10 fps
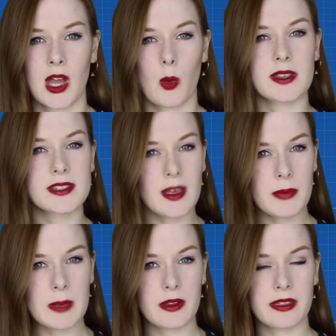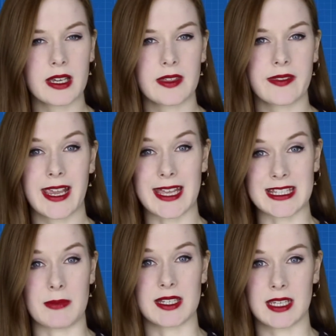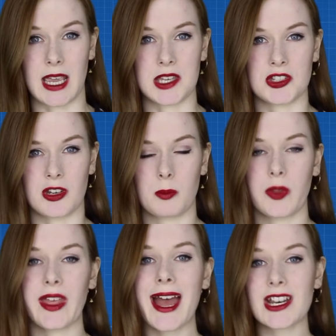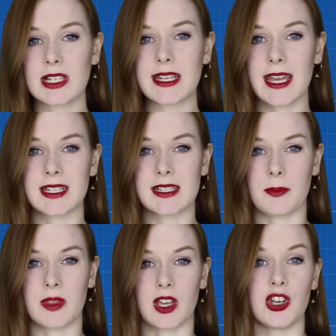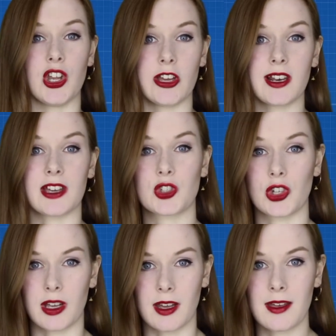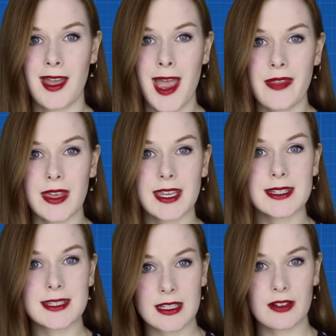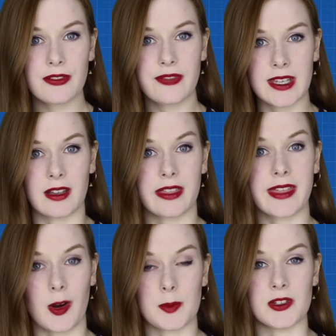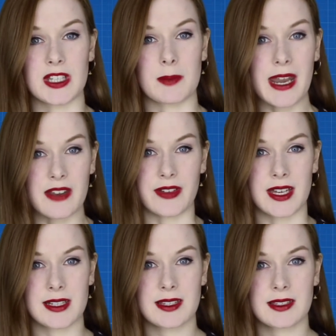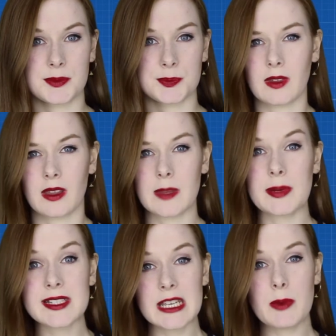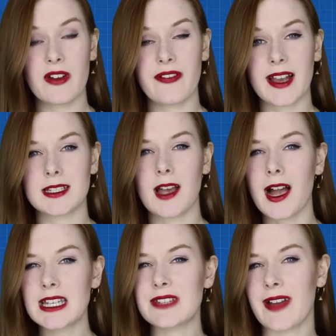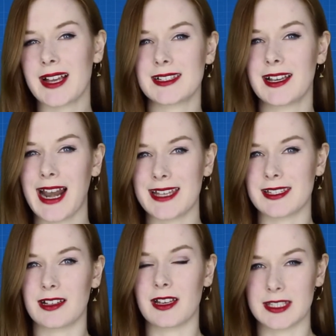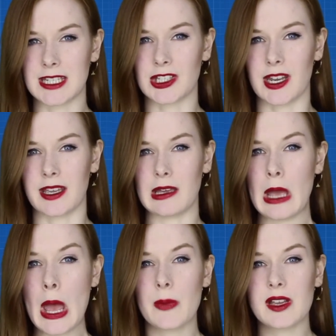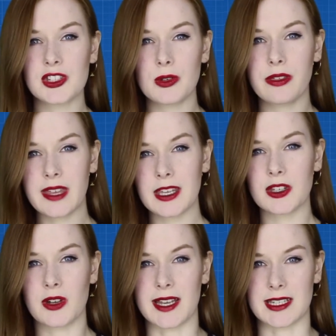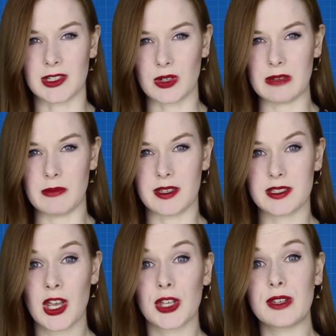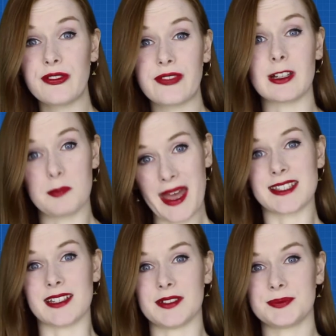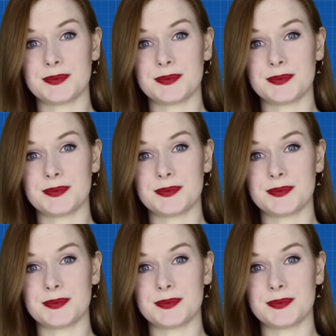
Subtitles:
When some people think that they're getting medication, but they're actually getting something inert like sugar, they can still feel therapeutic benefits. The placebo effect kind of acts like classical conditioning. Because you think you're getting a treatment, you feel better.